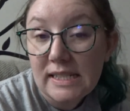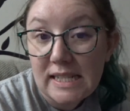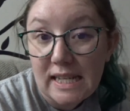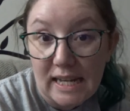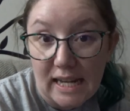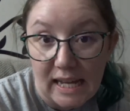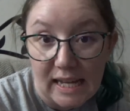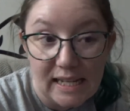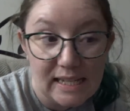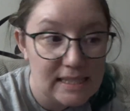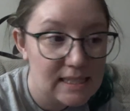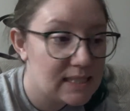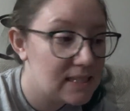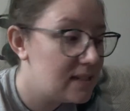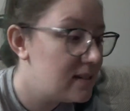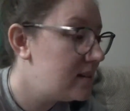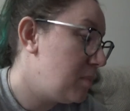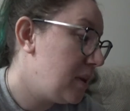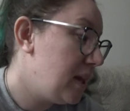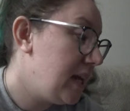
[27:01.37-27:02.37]

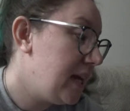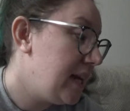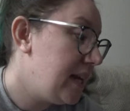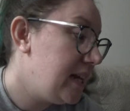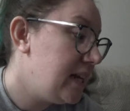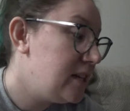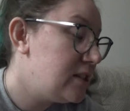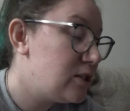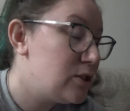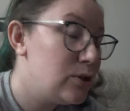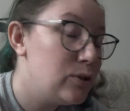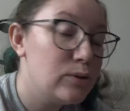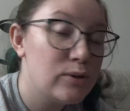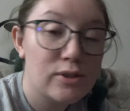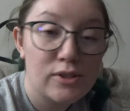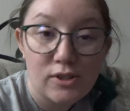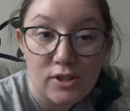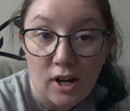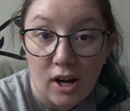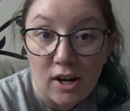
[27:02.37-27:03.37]
tonight, the plan is to
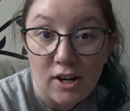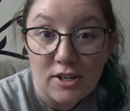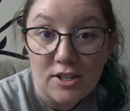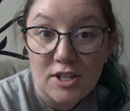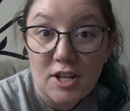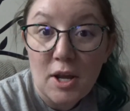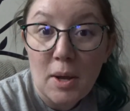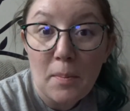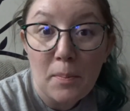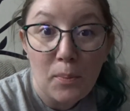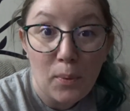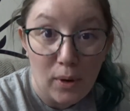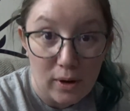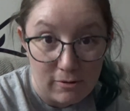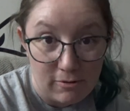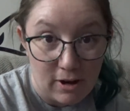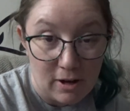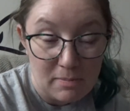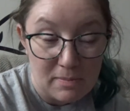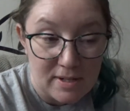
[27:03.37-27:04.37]
start
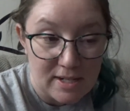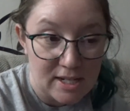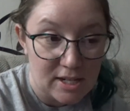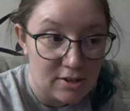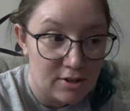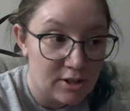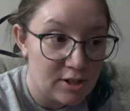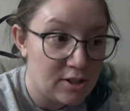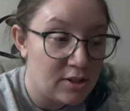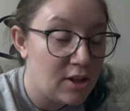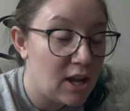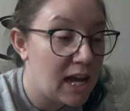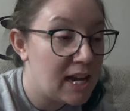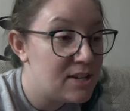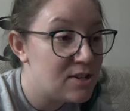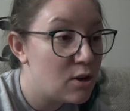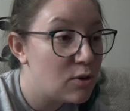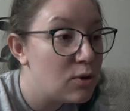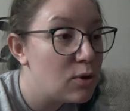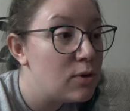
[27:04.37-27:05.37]
boyfriend material. I
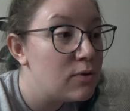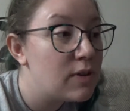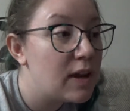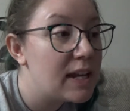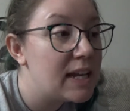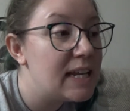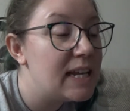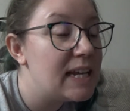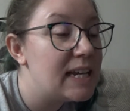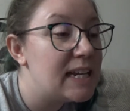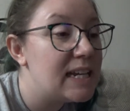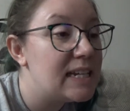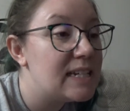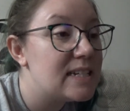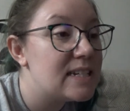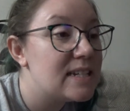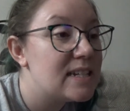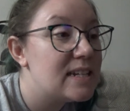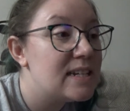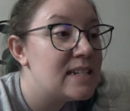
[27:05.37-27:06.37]
don't know if I can get
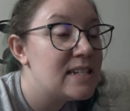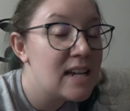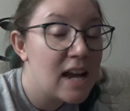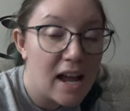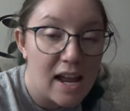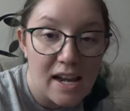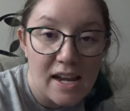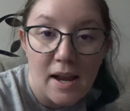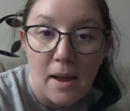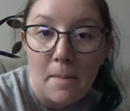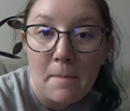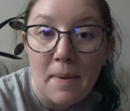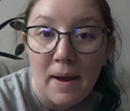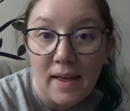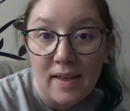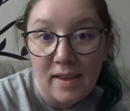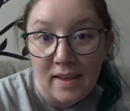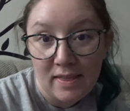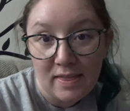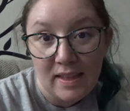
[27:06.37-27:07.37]
it done
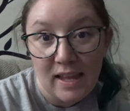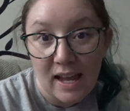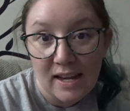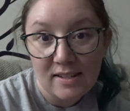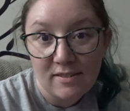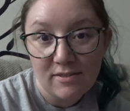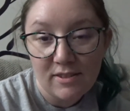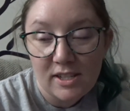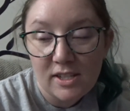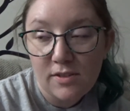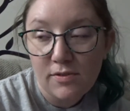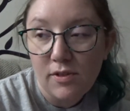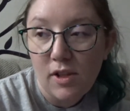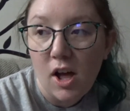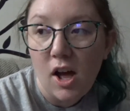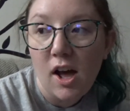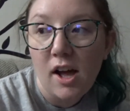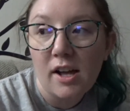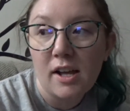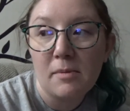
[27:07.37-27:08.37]
by the end of this
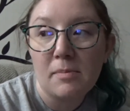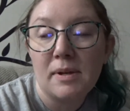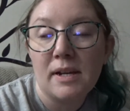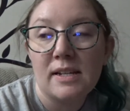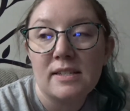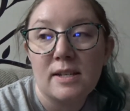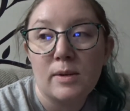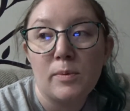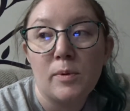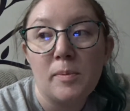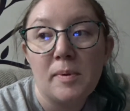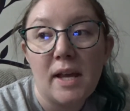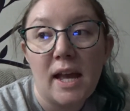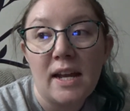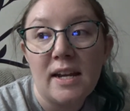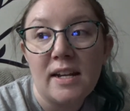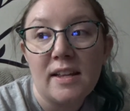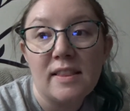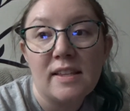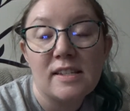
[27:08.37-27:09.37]
vlog because I will be
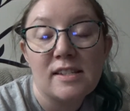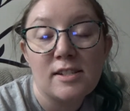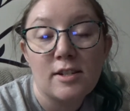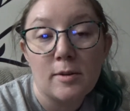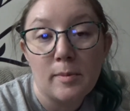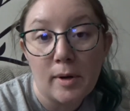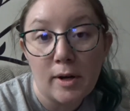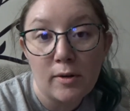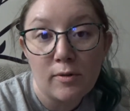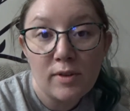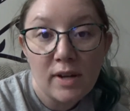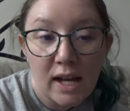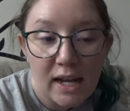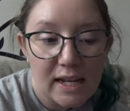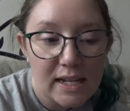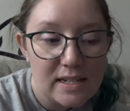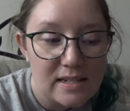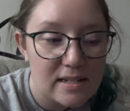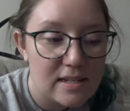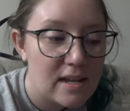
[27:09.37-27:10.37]
ending this tomorrow
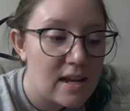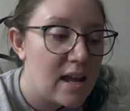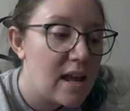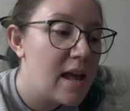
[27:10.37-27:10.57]
night.